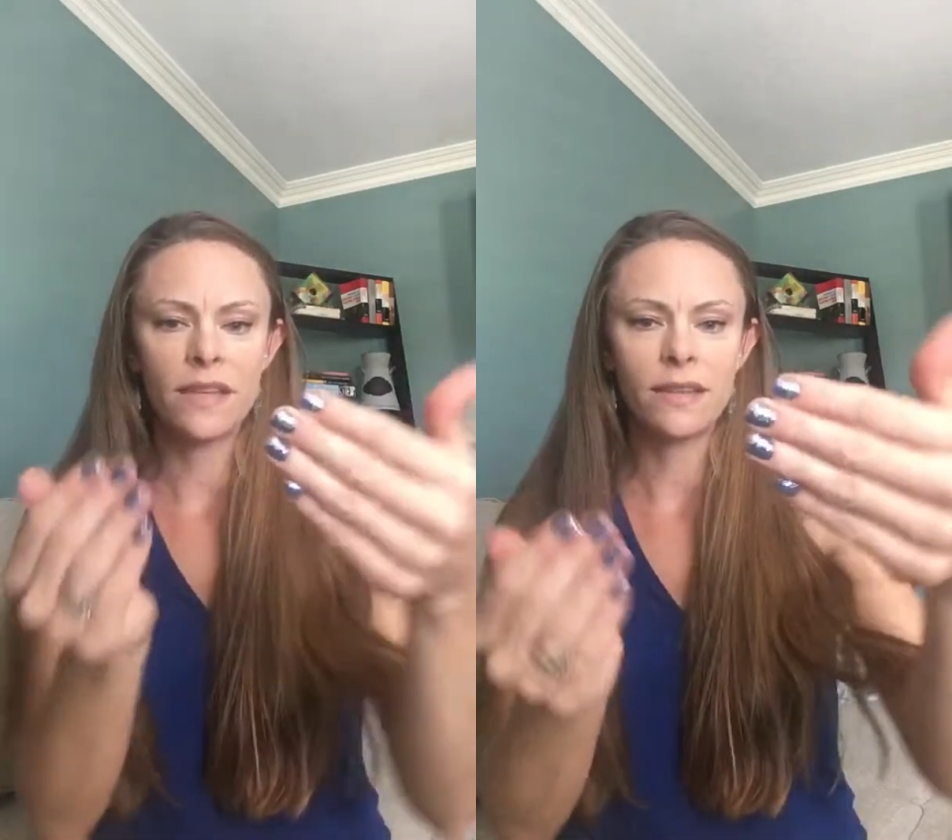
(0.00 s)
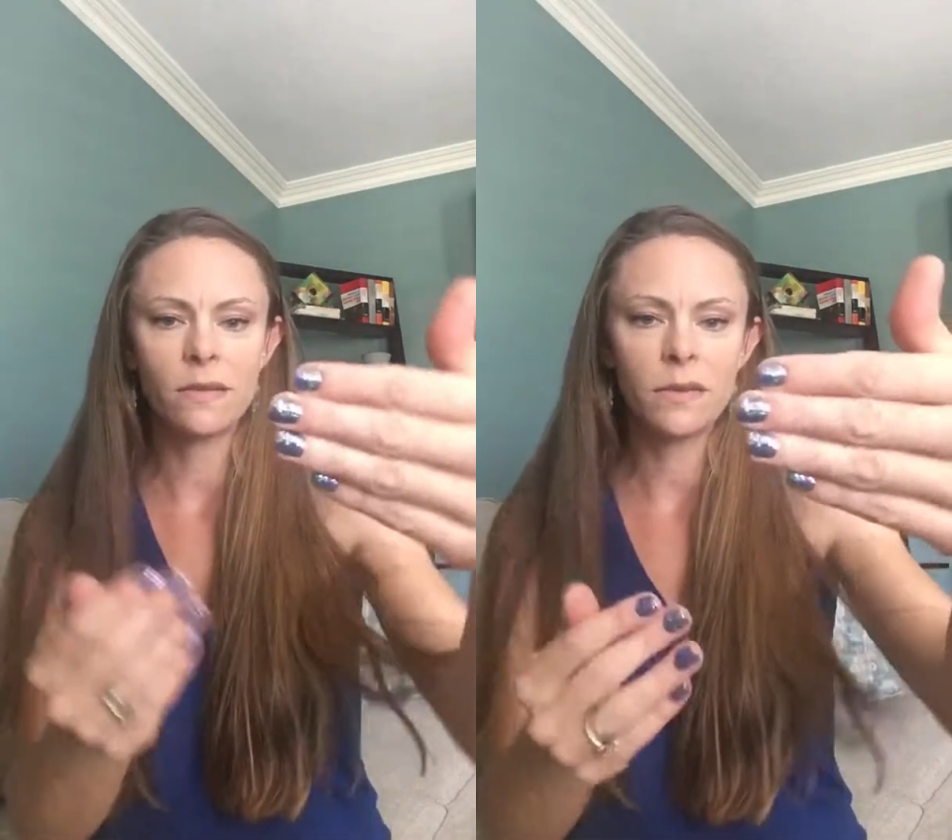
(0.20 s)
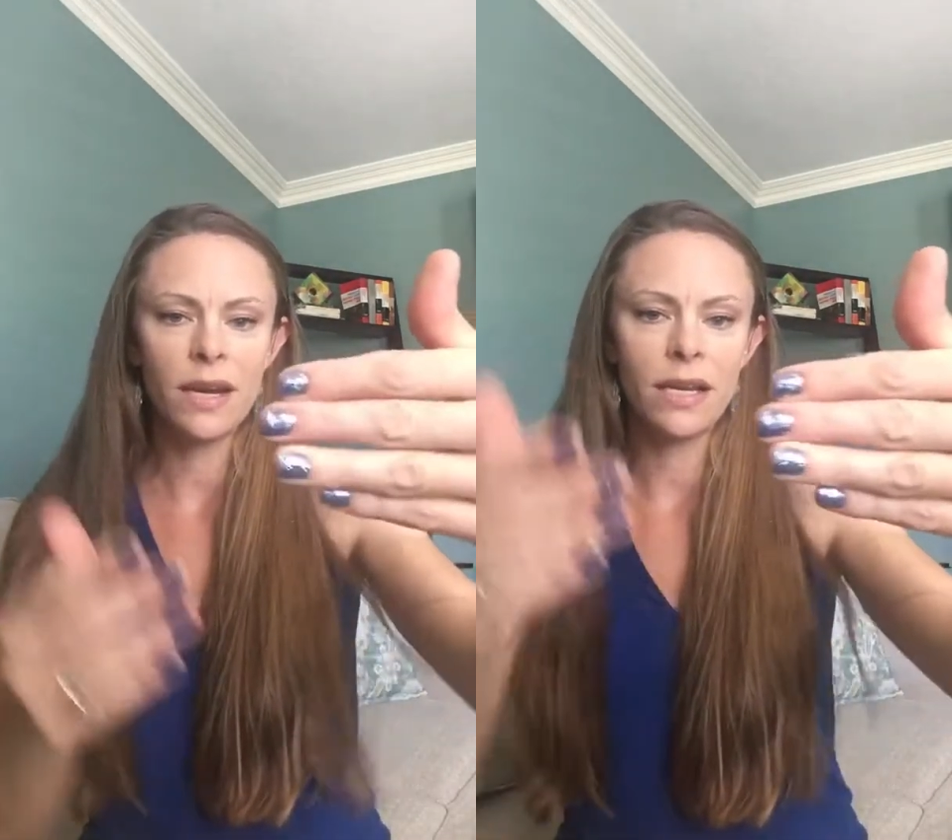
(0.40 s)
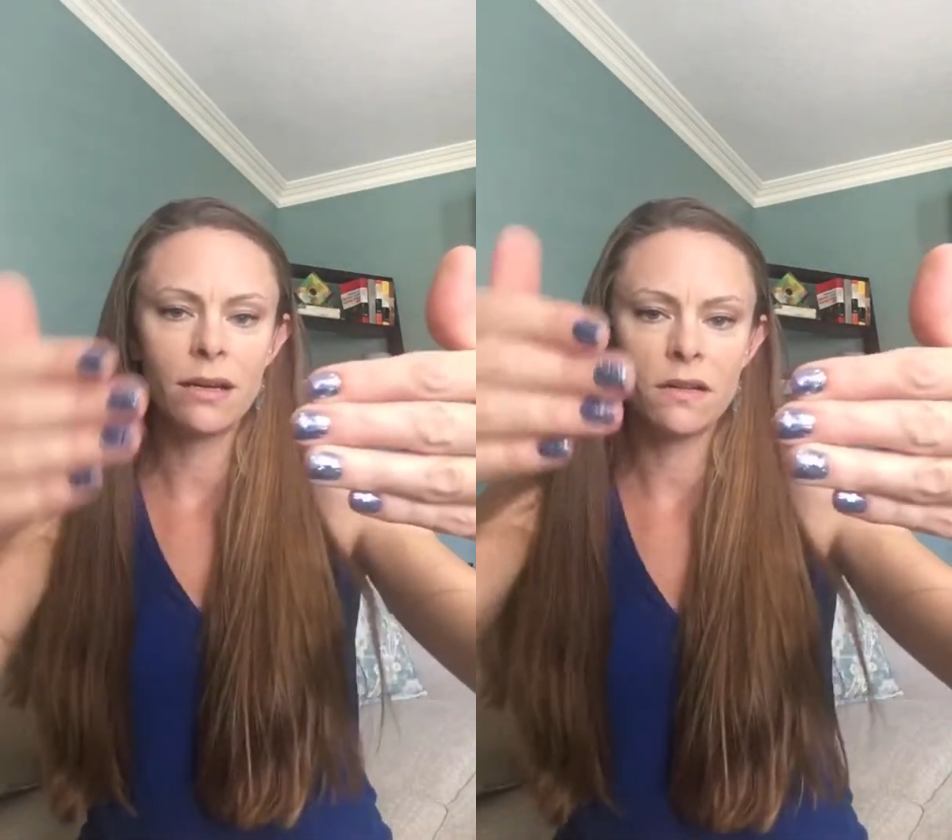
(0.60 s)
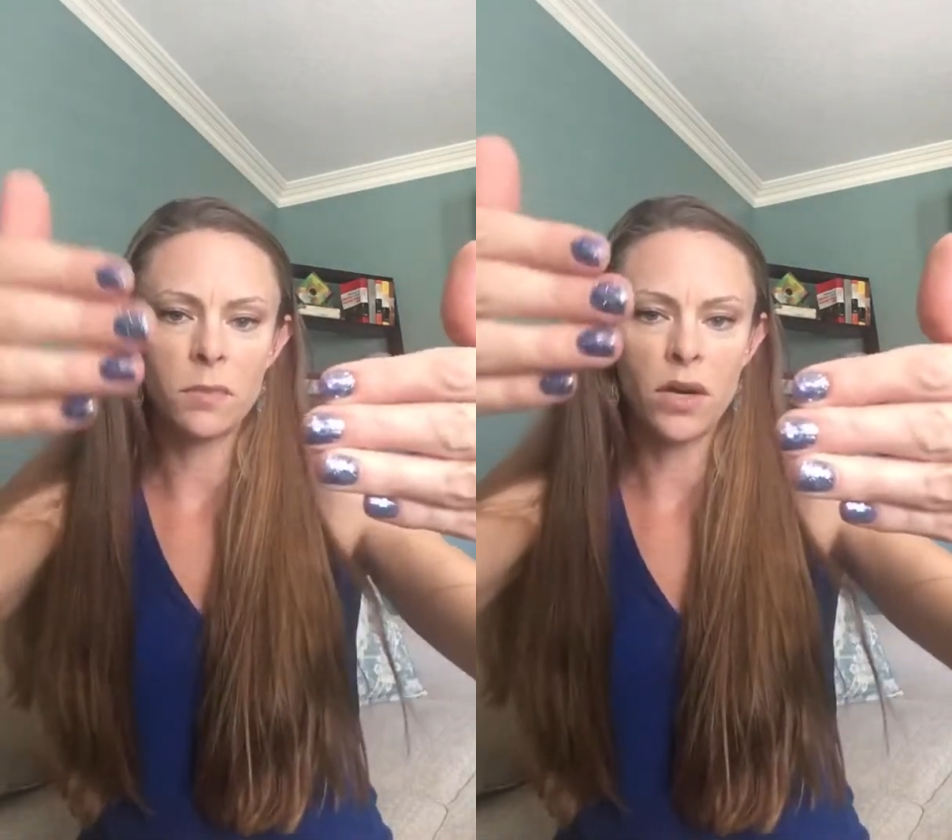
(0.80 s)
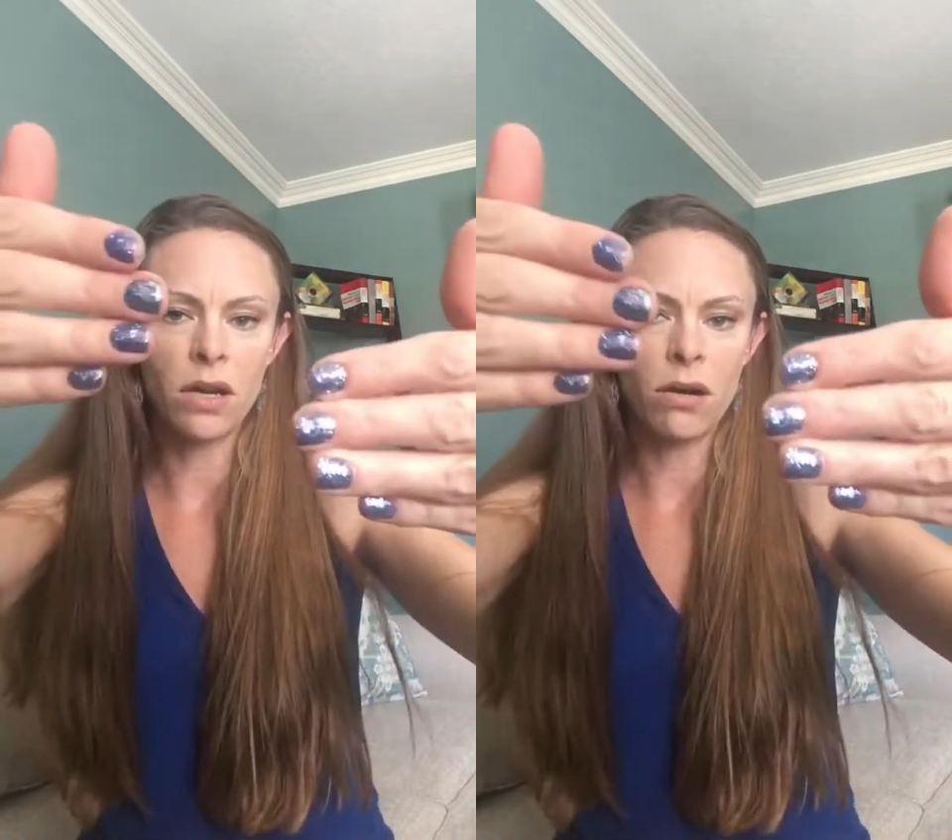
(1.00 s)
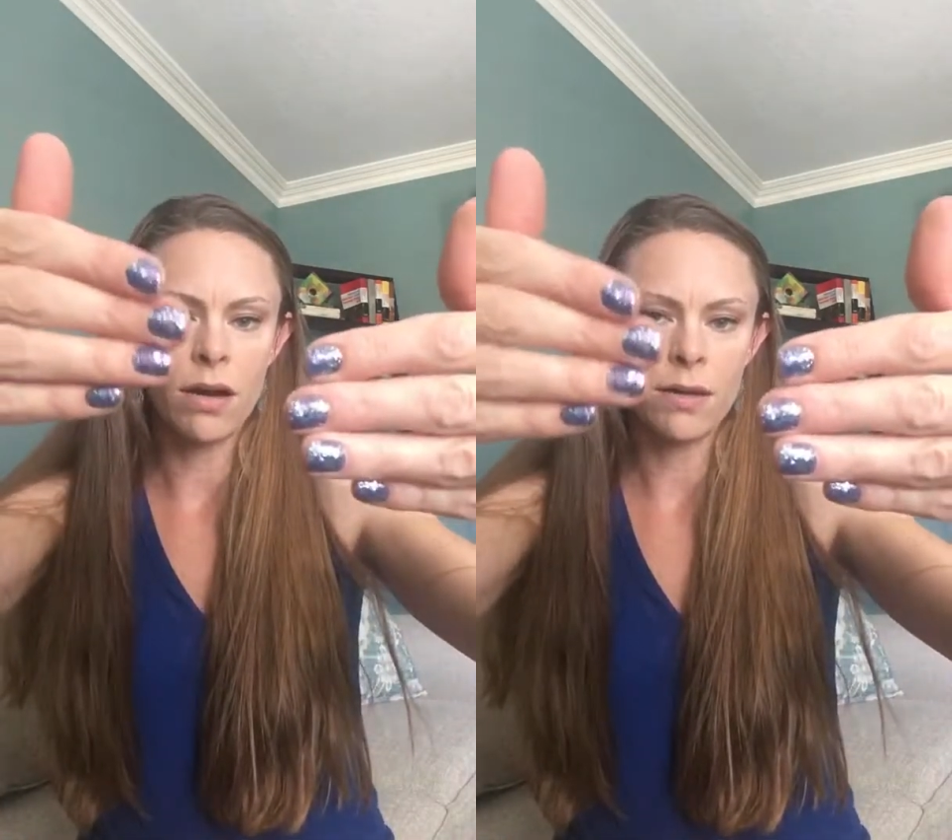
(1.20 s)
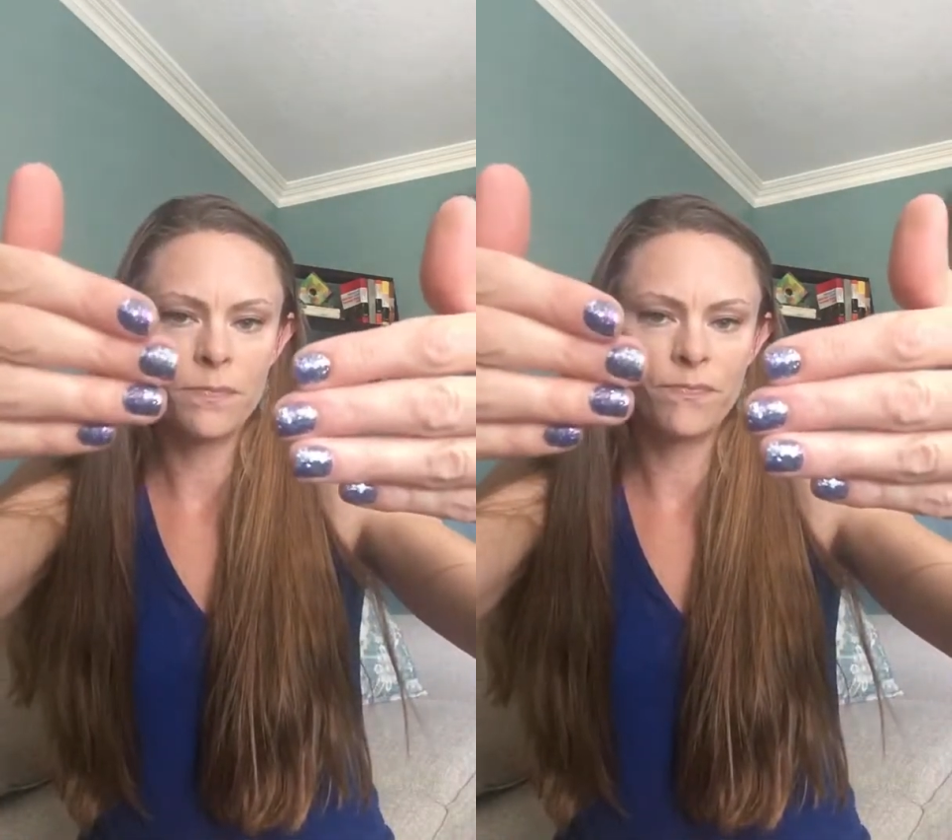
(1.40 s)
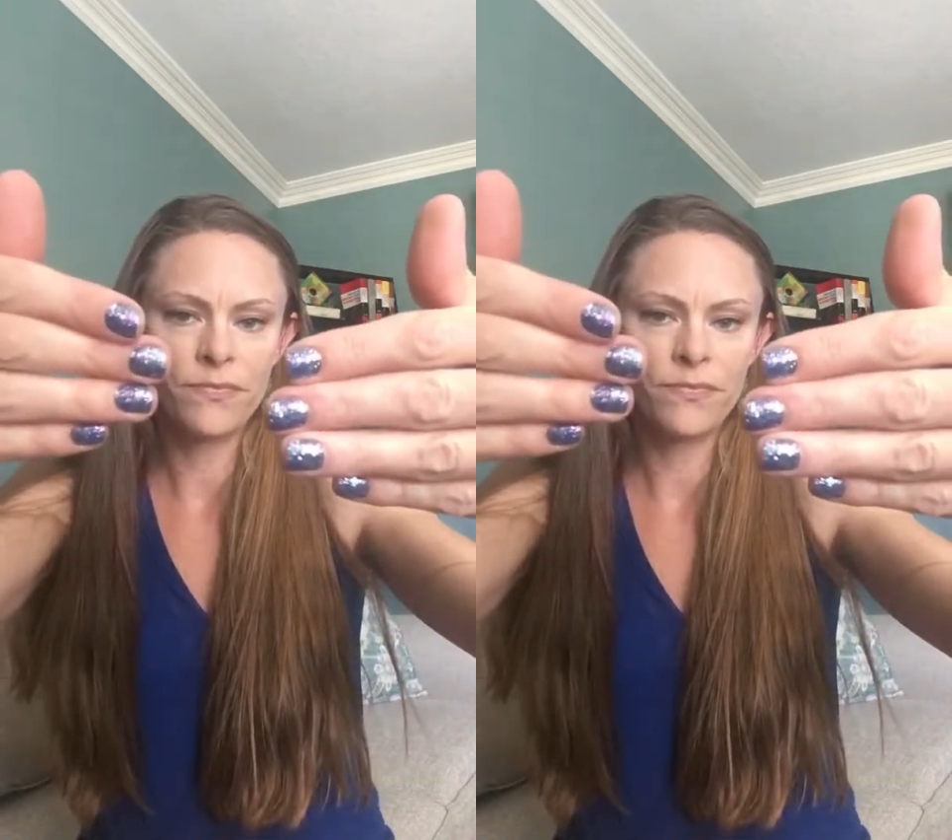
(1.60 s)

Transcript: Like this one right here is Mardi Gras.